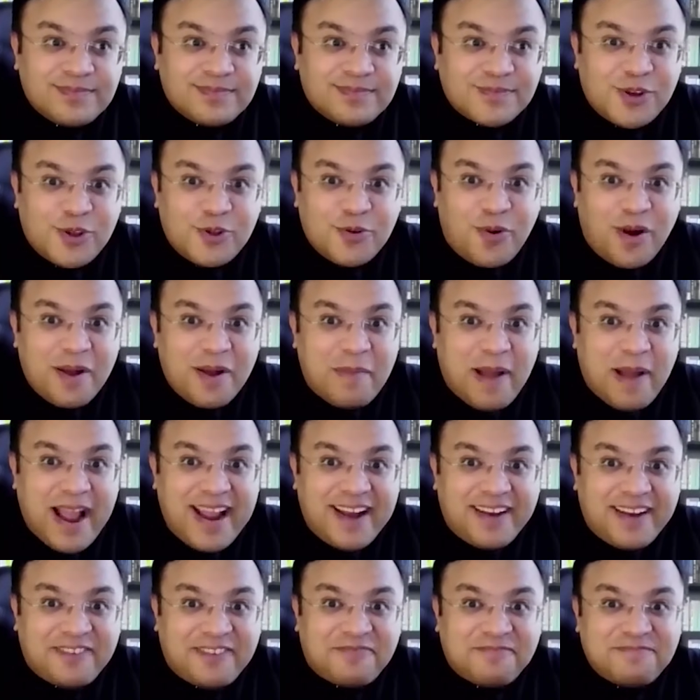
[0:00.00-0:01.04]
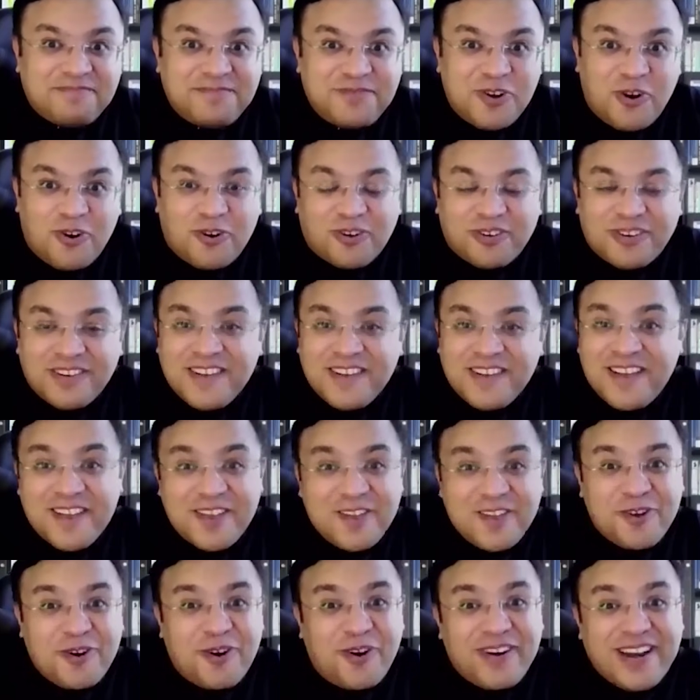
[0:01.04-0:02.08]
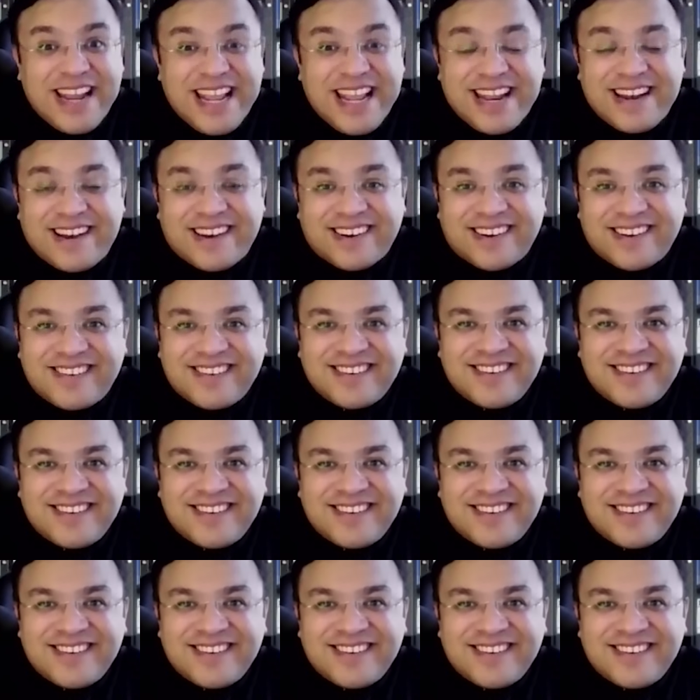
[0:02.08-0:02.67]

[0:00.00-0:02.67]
Do you want to buy it? No, you don't need it.